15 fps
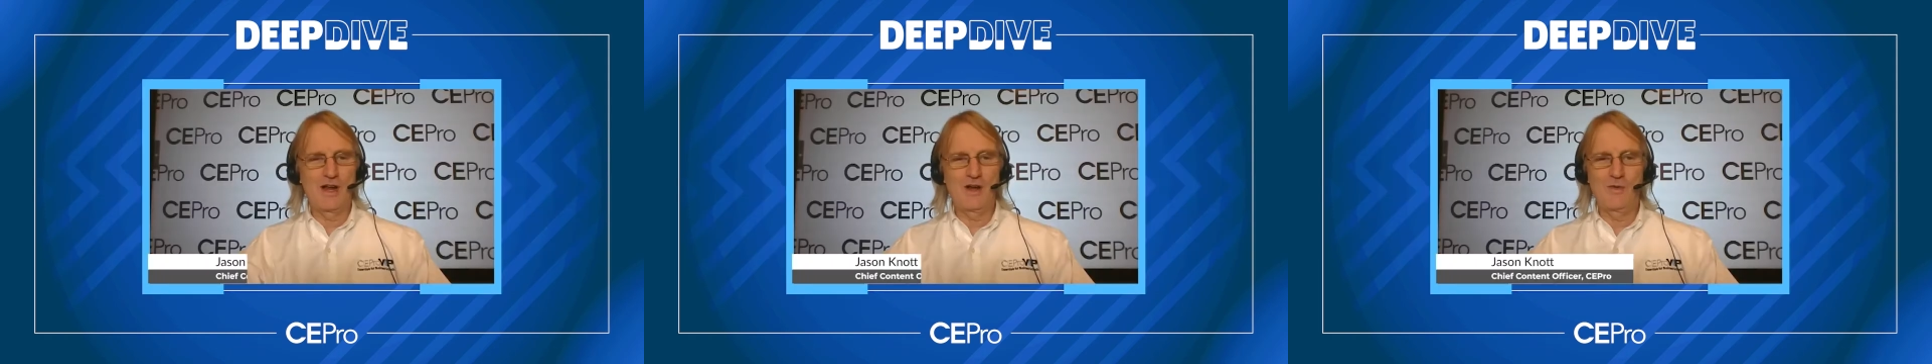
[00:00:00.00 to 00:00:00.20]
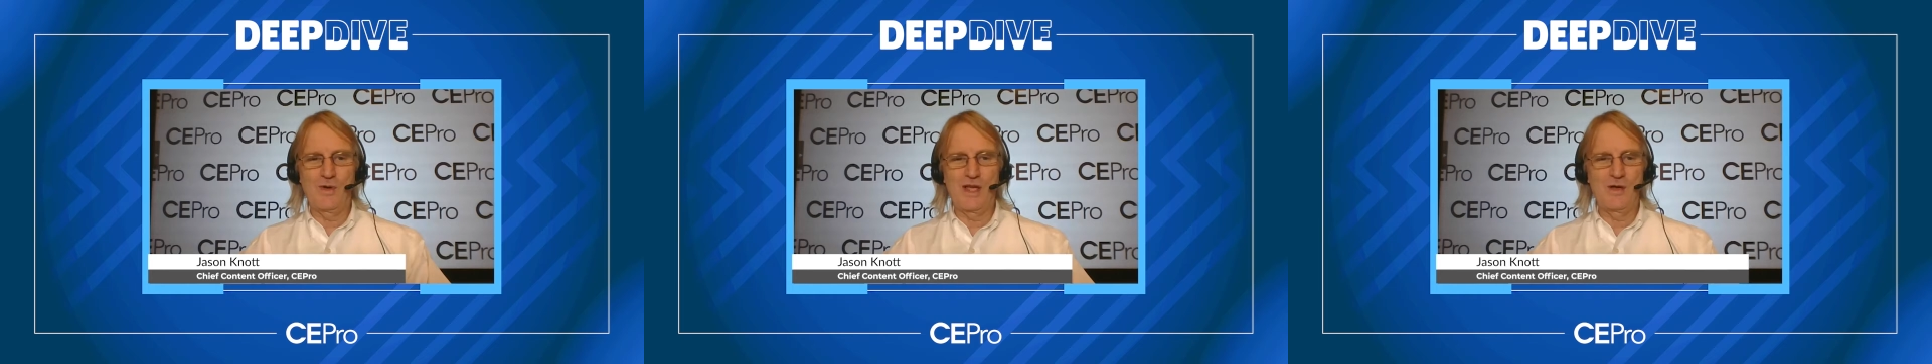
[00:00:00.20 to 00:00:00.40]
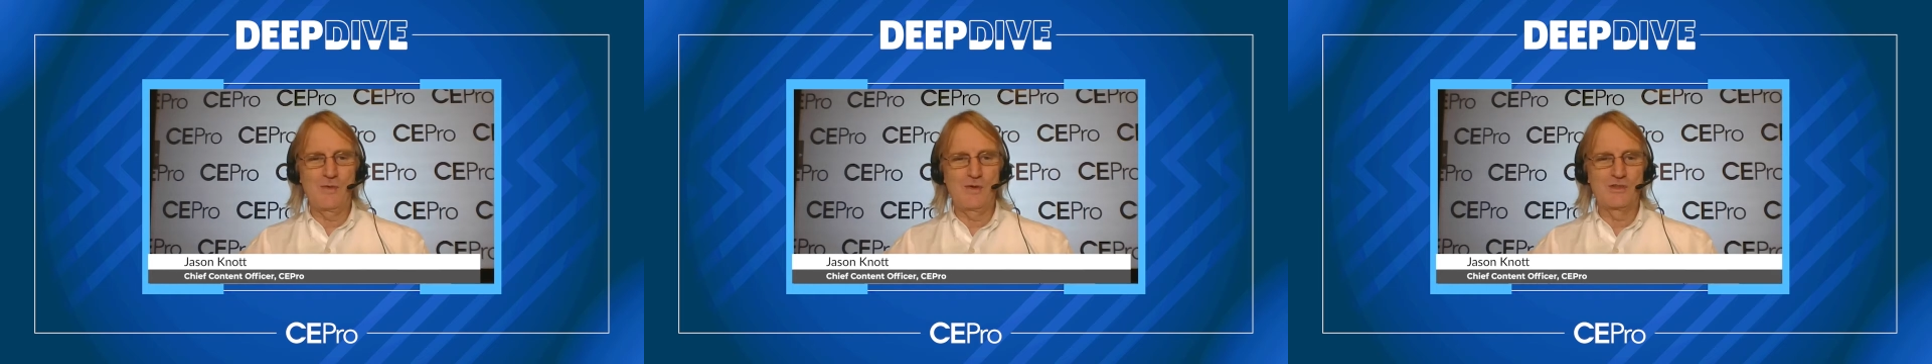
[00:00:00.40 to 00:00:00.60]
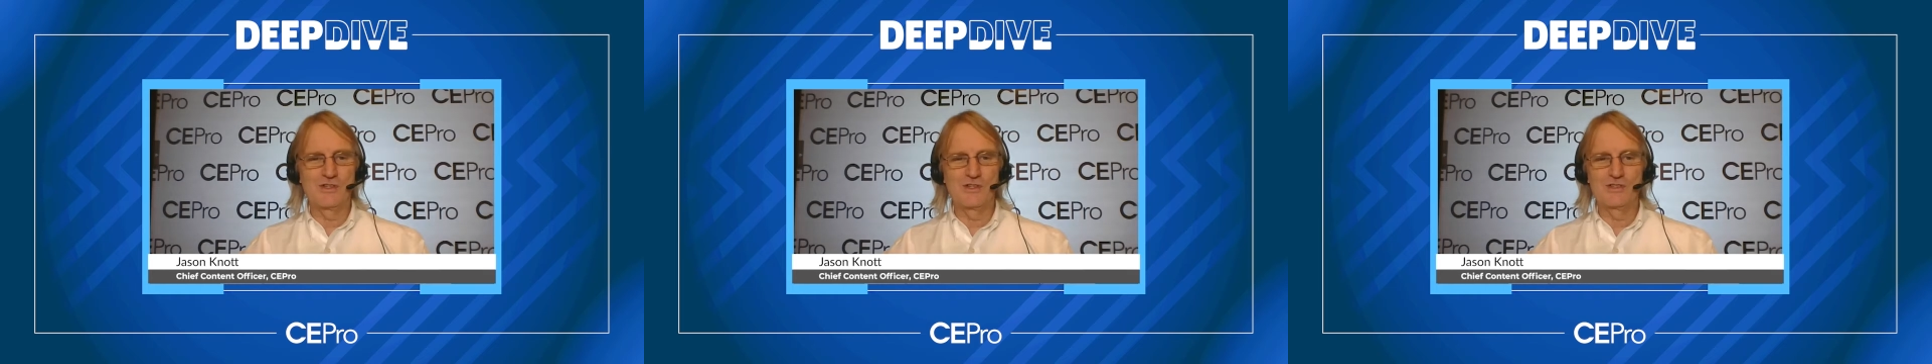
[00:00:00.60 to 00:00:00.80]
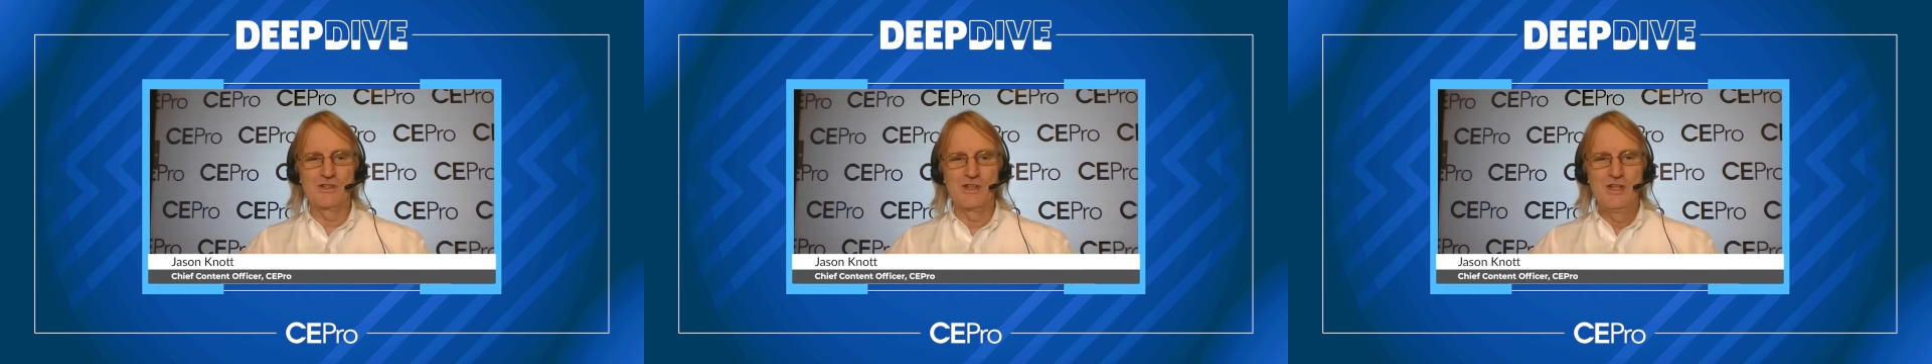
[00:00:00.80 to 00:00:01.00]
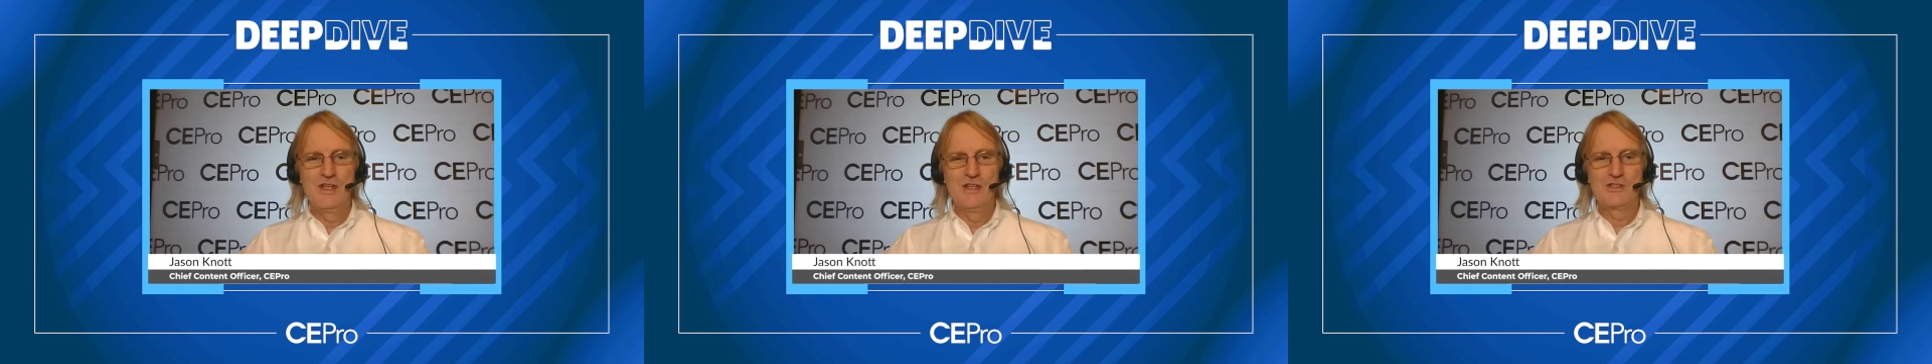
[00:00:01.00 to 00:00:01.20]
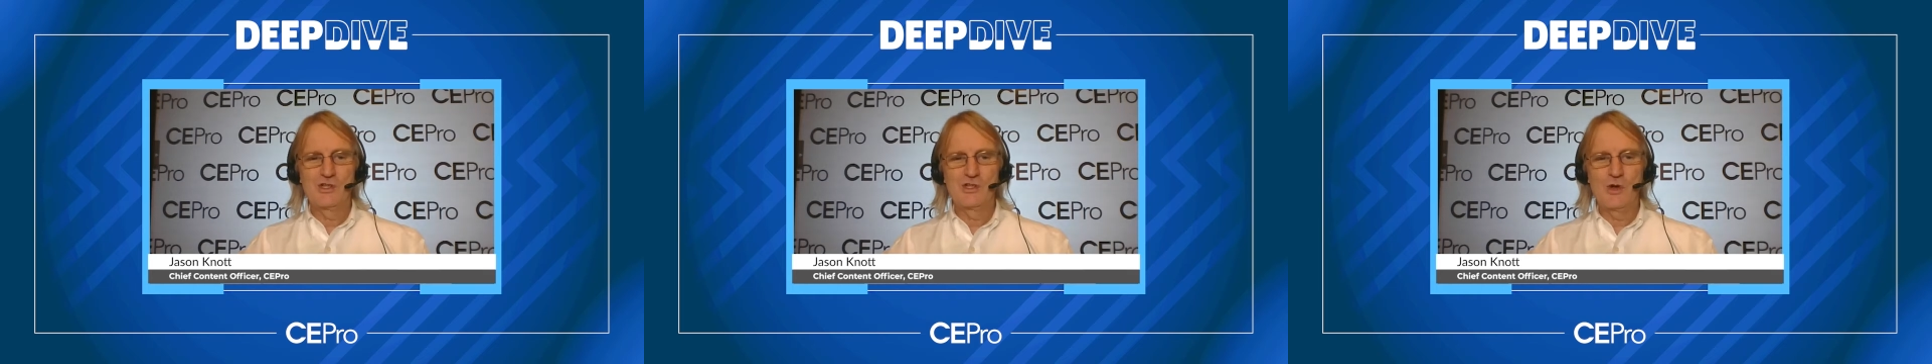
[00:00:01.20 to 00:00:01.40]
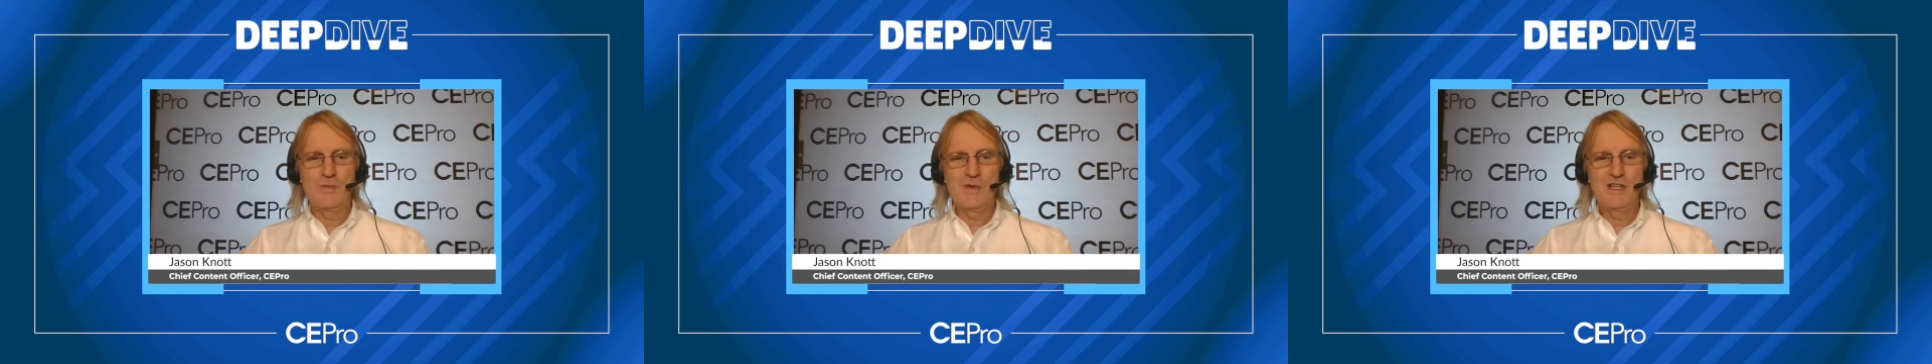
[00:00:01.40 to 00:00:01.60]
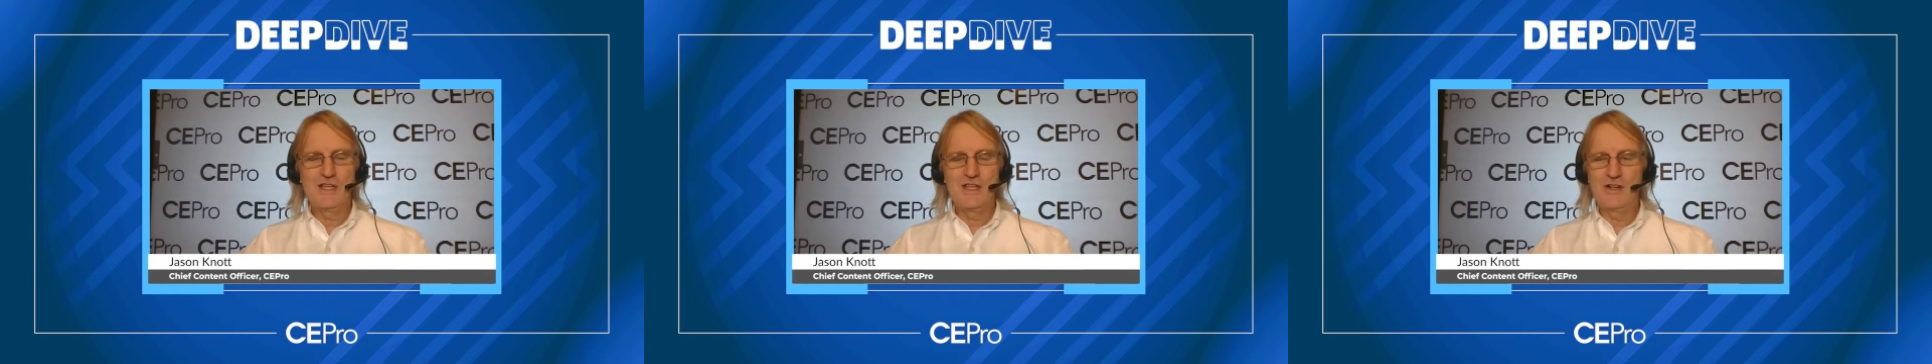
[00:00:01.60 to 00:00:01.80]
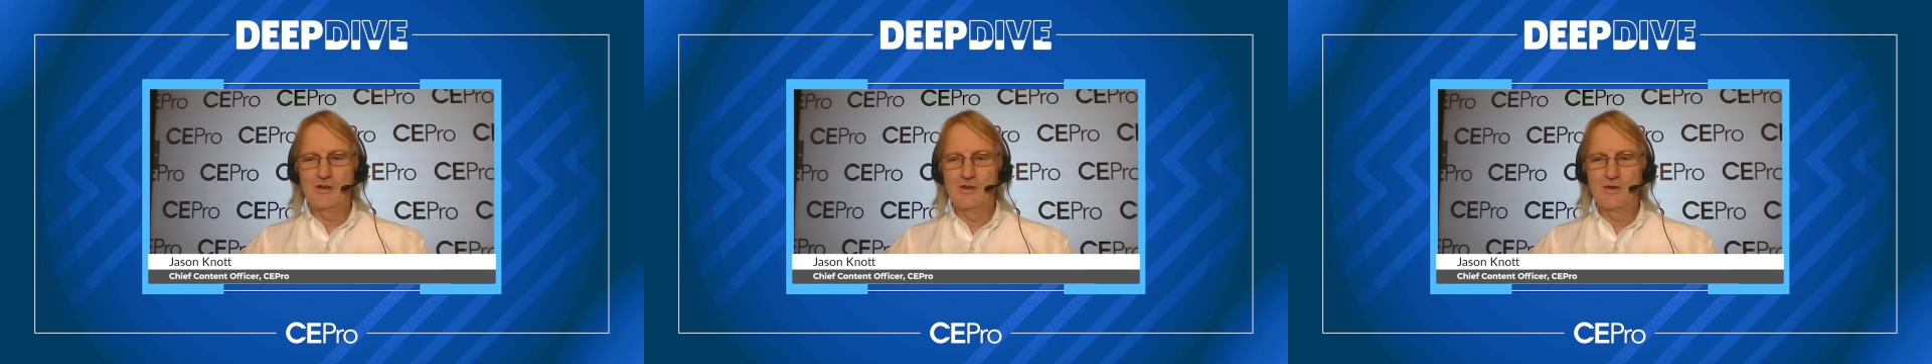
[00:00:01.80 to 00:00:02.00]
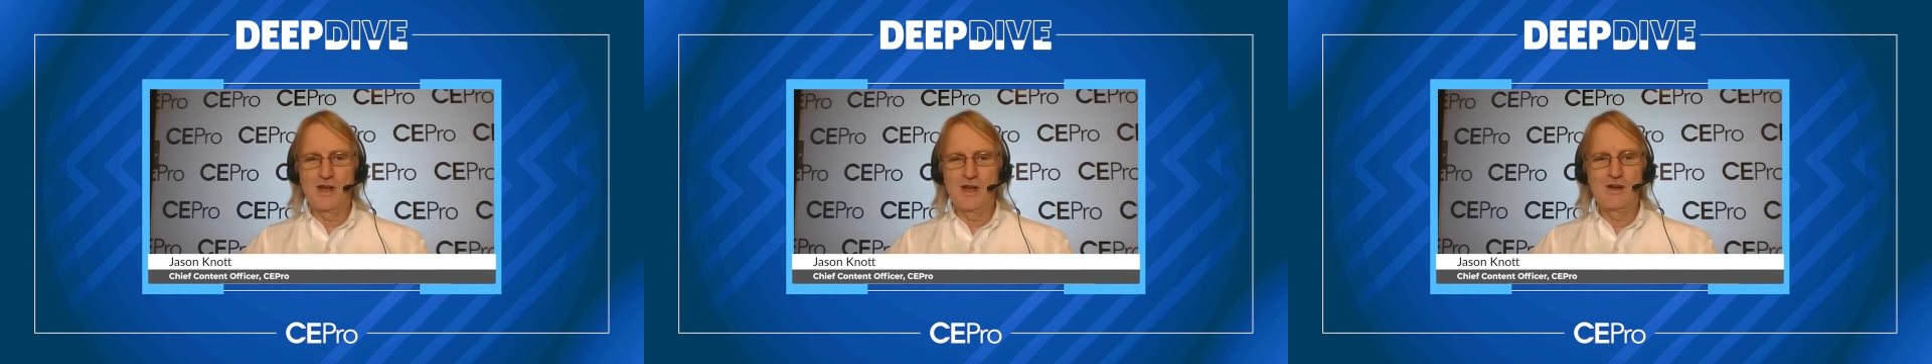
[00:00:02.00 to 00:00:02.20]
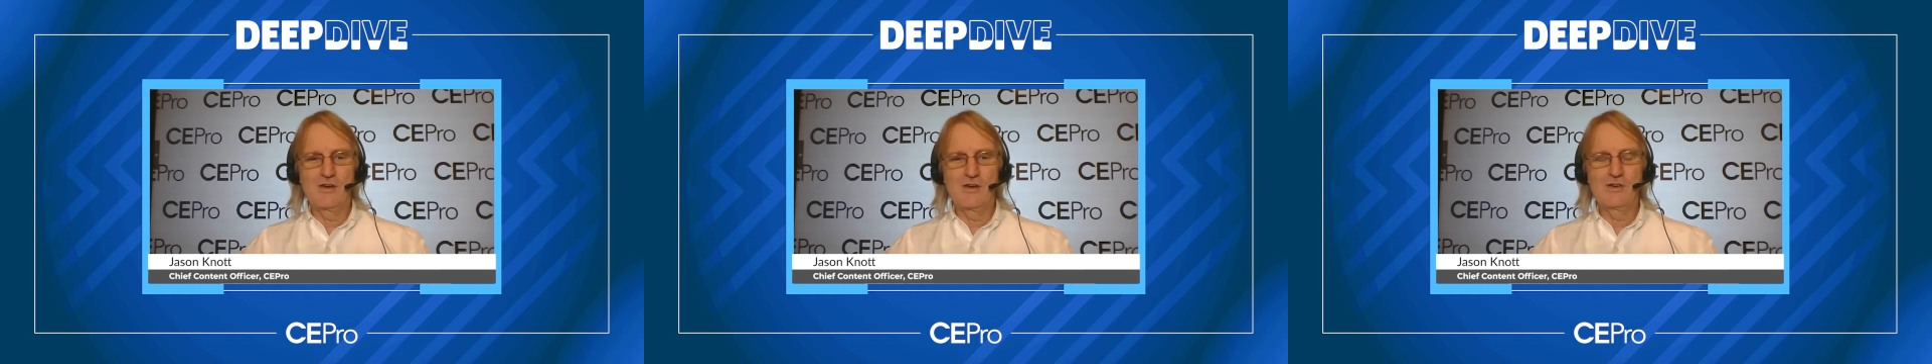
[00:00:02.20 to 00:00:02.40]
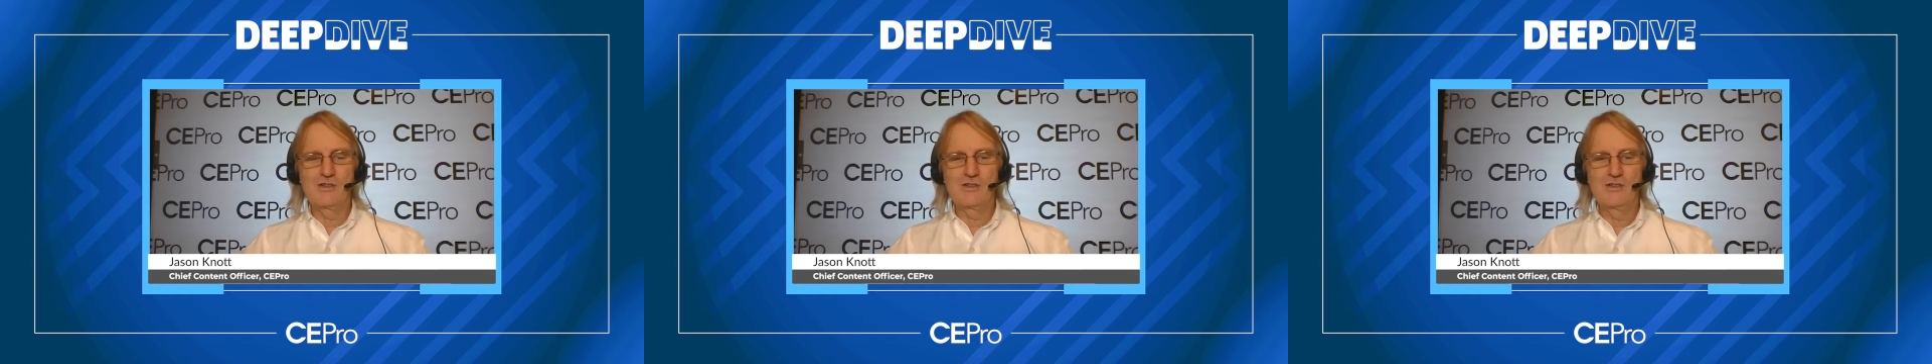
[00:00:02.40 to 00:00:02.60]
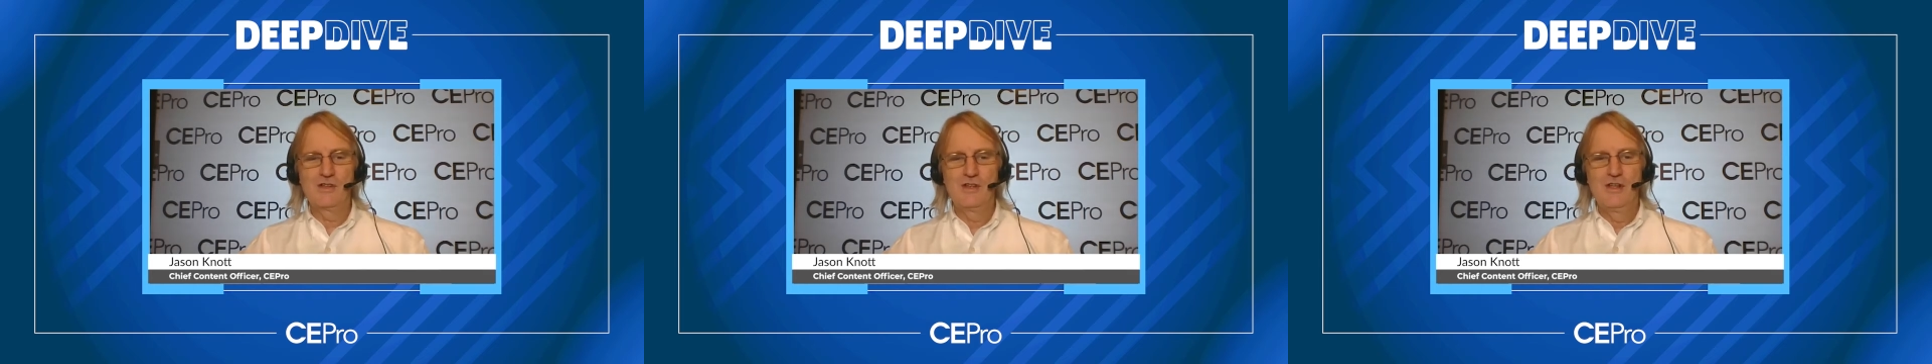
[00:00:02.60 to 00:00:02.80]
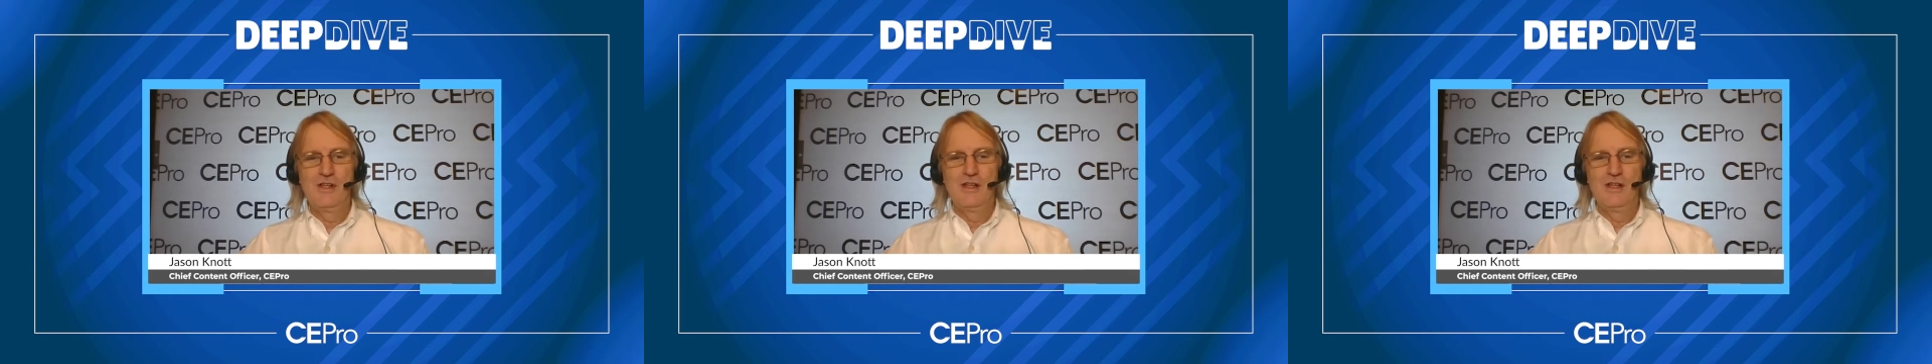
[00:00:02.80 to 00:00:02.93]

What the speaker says: right away, which is so many integrators